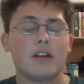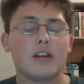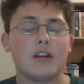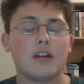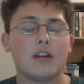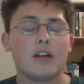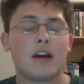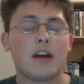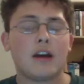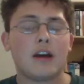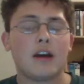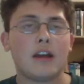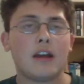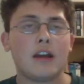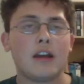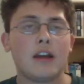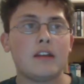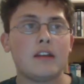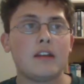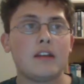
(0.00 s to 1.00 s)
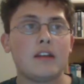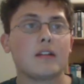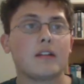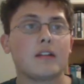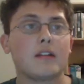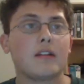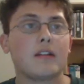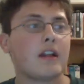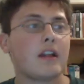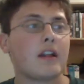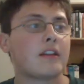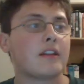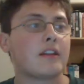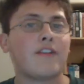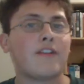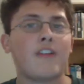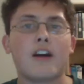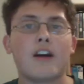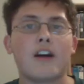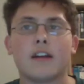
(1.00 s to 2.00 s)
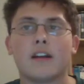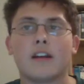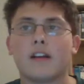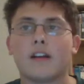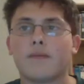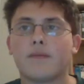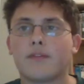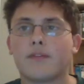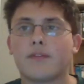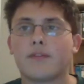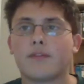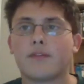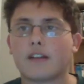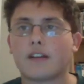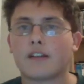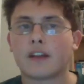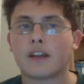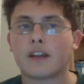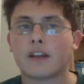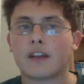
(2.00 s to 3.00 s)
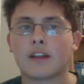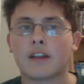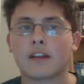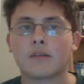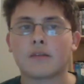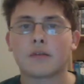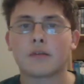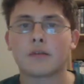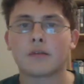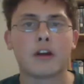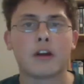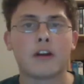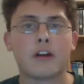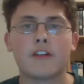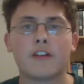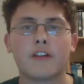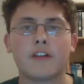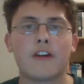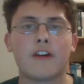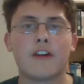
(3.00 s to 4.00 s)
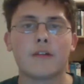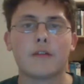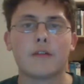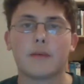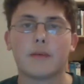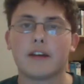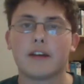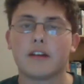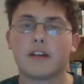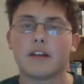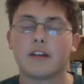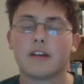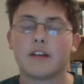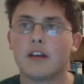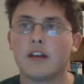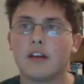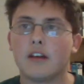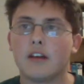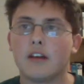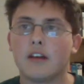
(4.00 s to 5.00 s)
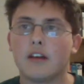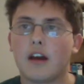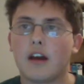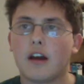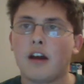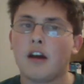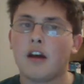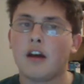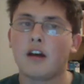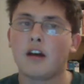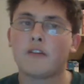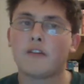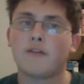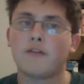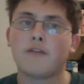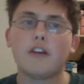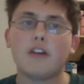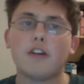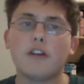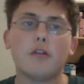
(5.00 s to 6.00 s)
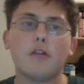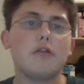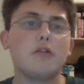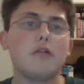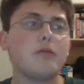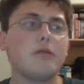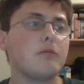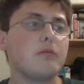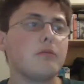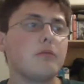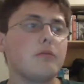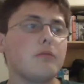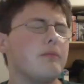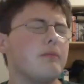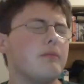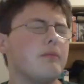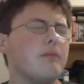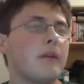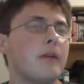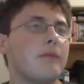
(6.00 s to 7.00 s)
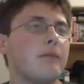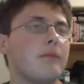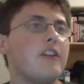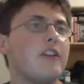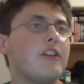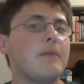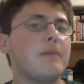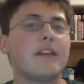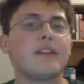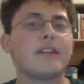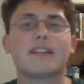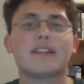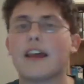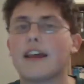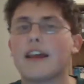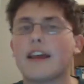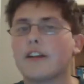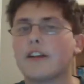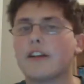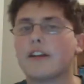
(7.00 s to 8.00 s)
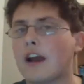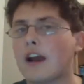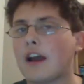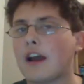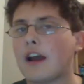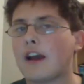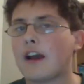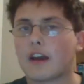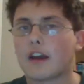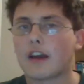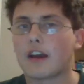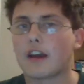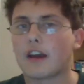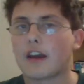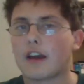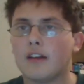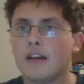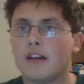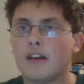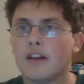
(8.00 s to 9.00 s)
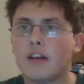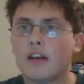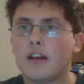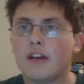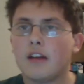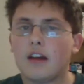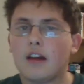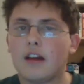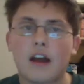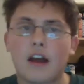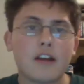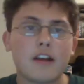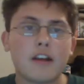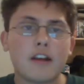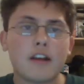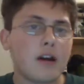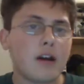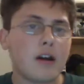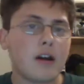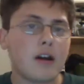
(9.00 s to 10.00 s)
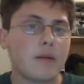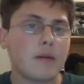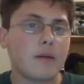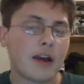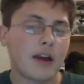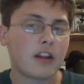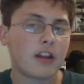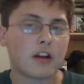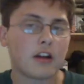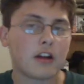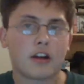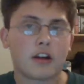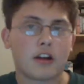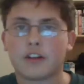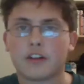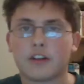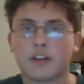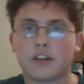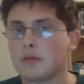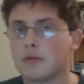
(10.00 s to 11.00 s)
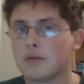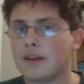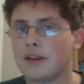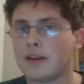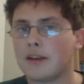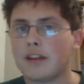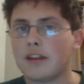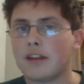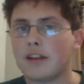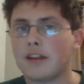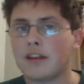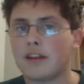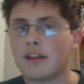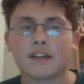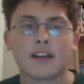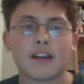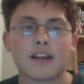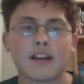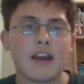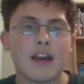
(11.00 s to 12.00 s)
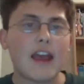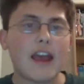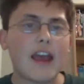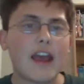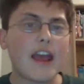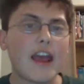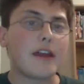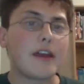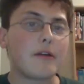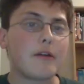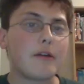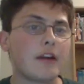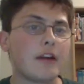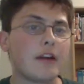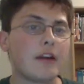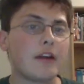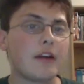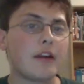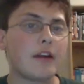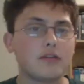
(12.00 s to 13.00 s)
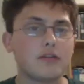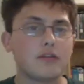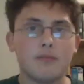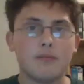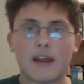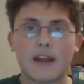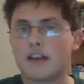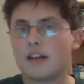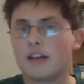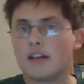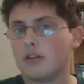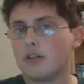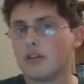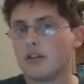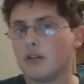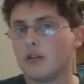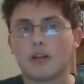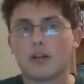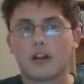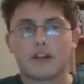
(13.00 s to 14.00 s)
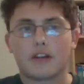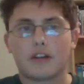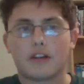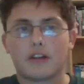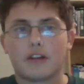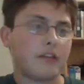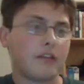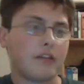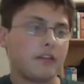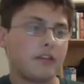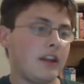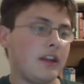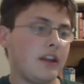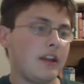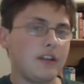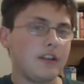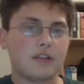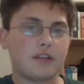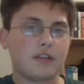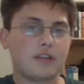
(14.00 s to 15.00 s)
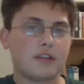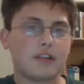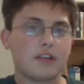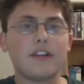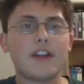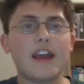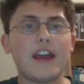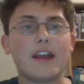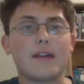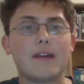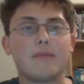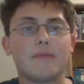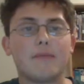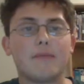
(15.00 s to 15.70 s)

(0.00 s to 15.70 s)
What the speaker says: That's fine. That was perfectly fine with me. A few months later, after that, I come home, I log on to YouTube, and they ask, "Hey, why don't you make a Google Plus account and use your real name?"